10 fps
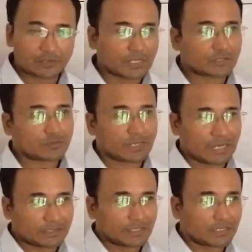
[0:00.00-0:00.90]
So that's why
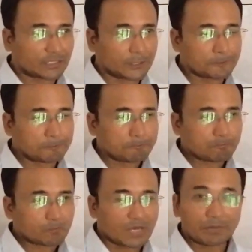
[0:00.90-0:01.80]
I think uh,
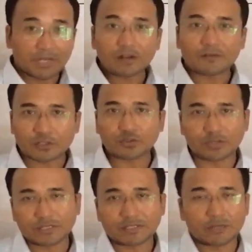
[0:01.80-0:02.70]
many of our
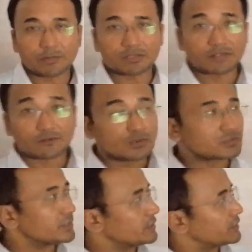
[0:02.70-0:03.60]
students, they must have
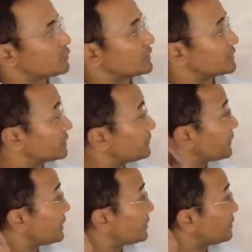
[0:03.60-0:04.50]
faltered in this question
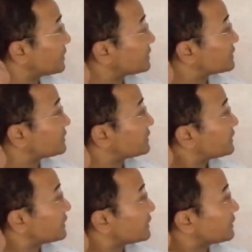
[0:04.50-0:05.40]
because uh,
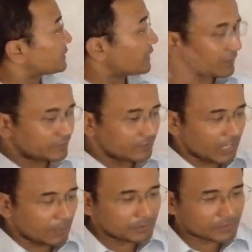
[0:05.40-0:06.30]
they have the
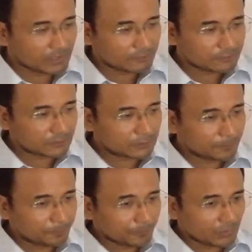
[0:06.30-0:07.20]
habit of uh,
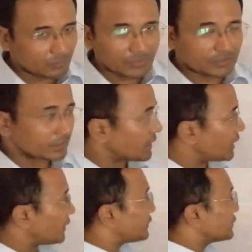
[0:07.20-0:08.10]
doing the
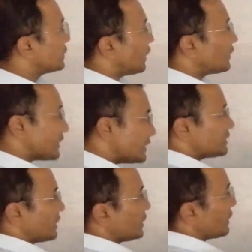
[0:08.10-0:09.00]
graph uh, of
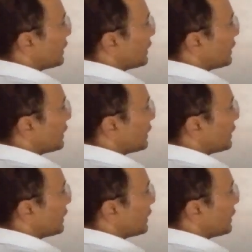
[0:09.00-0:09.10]
anything,